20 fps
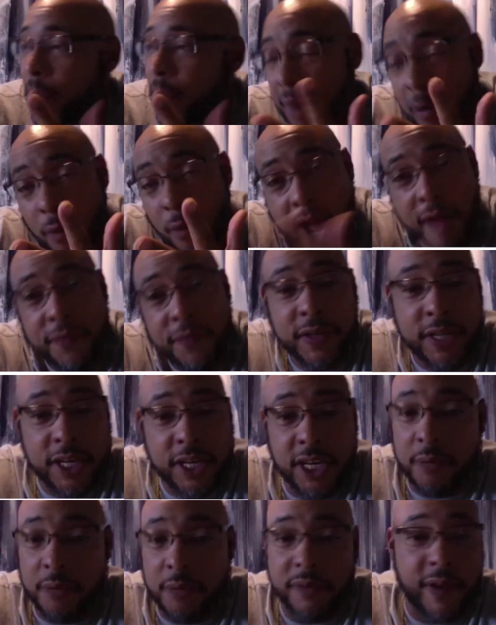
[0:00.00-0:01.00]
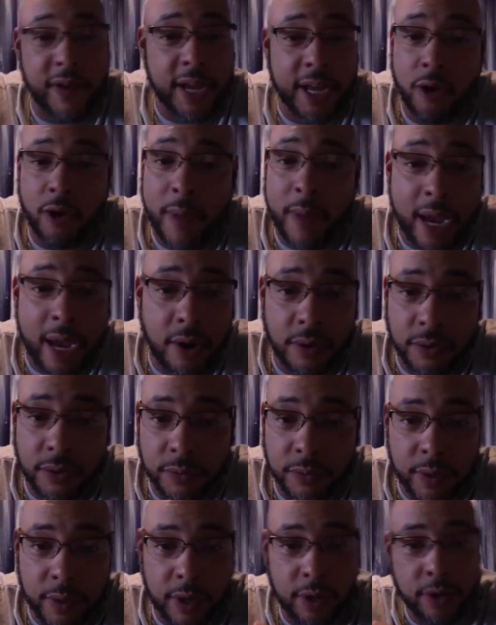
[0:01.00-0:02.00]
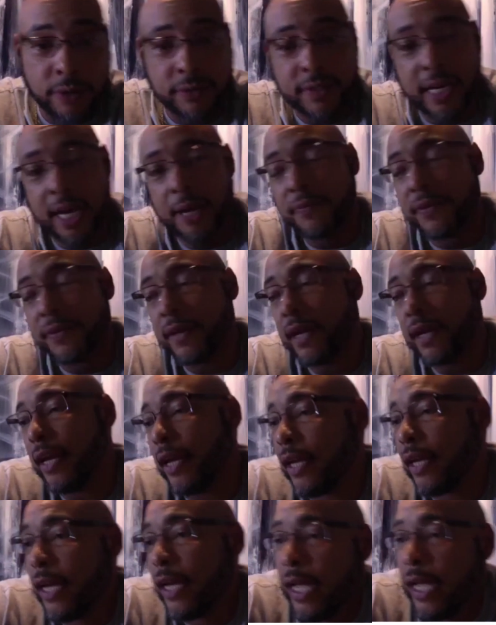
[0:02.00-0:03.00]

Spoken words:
My wife would kill me if I go back on the road type thing.